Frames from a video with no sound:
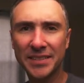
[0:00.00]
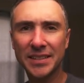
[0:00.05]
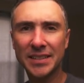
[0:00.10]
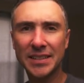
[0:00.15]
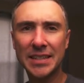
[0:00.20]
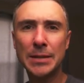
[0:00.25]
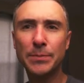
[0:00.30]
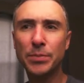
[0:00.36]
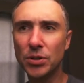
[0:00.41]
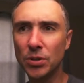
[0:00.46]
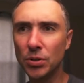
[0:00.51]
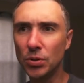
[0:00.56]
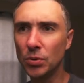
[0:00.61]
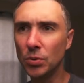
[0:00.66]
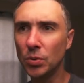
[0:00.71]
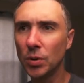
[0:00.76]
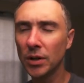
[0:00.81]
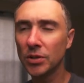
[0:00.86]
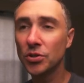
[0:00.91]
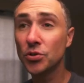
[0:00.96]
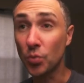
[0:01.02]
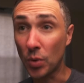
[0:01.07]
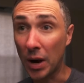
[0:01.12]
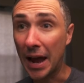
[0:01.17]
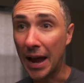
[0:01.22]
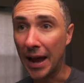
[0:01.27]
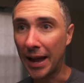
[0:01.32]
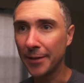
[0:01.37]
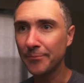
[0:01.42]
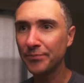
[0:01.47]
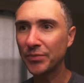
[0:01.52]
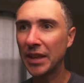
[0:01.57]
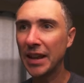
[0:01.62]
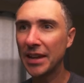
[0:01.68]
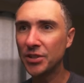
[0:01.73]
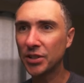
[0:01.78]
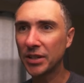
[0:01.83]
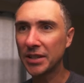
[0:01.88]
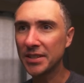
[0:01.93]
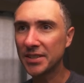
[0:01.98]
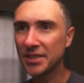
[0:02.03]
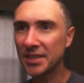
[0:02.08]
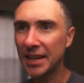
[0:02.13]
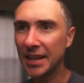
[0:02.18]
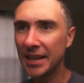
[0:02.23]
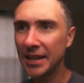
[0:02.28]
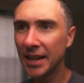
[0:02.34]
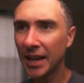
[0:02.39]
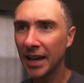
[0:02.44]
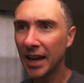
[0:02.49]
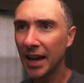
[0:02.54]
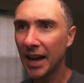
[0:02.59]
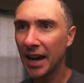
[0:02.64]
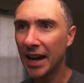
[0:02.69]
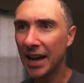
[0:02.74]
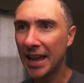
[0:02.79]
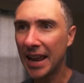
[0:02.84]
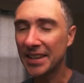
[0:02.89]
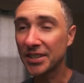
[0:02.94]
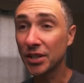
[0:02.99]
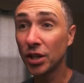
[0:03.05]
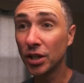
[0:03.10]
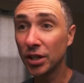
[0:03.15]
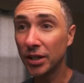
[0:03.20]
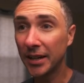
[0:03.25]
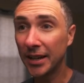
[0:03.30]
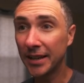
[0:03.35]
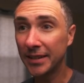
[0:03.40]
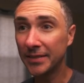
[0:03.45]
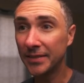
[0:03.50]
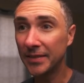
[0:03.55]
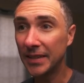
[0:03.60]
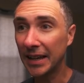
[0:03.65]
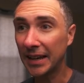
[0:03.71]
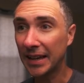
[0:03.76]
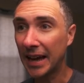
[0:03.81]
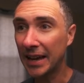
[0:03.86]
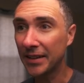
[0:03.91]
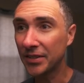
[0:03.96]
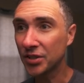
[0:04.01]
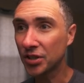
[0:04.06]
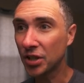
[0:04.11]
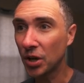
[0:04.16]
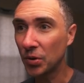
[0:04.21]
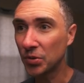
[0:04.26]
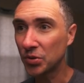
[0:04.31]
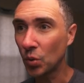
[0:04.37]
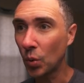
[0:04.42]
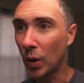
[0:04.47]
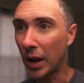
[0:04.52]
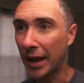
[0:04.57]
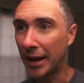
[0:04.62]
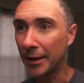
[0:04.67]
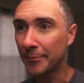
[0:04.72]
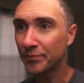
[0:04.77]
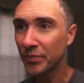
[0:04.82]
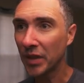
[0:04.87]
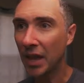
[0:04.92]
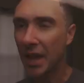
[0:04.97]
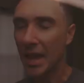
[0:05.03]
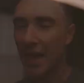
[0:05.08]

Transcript: to keep you dry. And as you can see, it has a hood that kind of stows away. Now